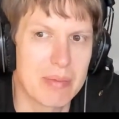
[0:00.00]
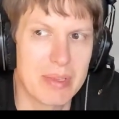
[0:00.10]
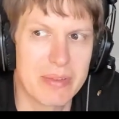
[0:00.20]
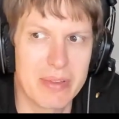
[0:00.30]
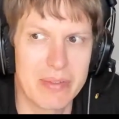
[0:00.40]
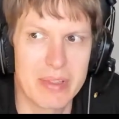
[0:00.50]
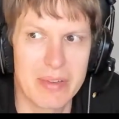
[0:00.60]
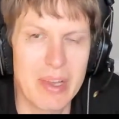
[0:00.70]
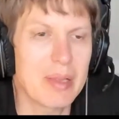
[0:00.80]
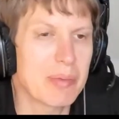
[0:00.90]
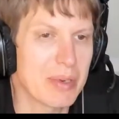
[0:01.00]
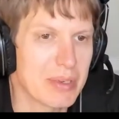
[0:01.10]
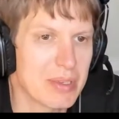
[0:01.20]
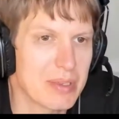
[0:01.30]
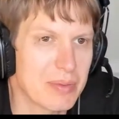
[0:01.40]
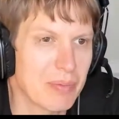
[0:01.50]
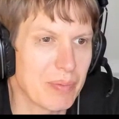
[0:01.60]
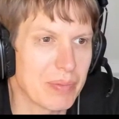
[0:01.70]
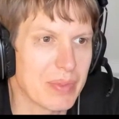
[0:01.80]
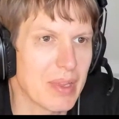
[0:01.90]
between the developers
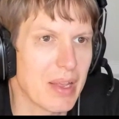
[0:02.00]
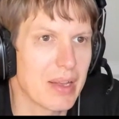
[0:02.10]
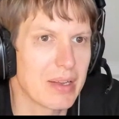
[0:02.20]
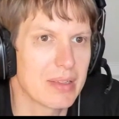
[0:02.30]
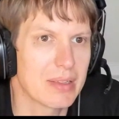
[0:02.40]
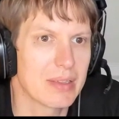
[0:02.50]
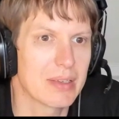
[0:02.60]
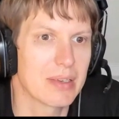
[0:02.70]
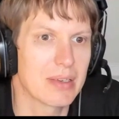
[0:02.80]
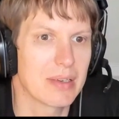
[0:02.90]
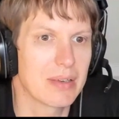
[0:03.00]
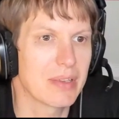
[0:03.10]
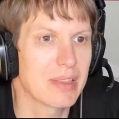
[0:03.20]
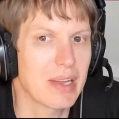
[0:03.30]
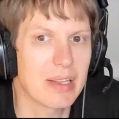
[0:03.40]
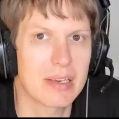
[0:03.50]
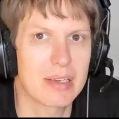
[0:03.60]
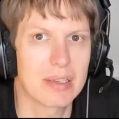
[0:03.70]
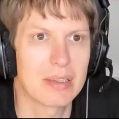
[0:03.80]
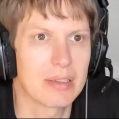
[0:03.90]
mm, and uh, the
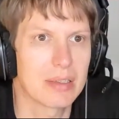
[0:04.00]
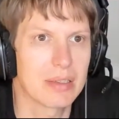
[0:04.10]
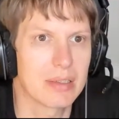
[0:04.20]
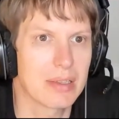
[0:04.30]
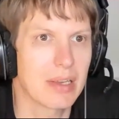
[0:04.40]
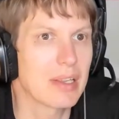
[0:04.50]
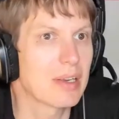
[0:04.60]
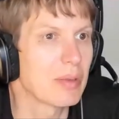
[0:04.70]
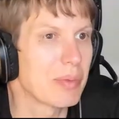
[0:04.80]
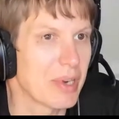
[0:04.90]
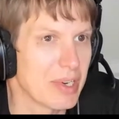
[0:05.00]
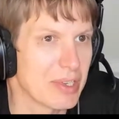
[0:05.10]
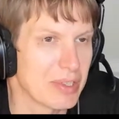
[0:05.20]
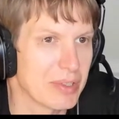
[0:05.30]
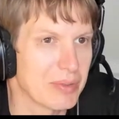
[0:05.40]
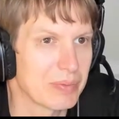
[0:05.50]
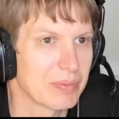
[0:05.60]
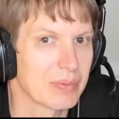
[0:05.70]
technical uh, technical operations.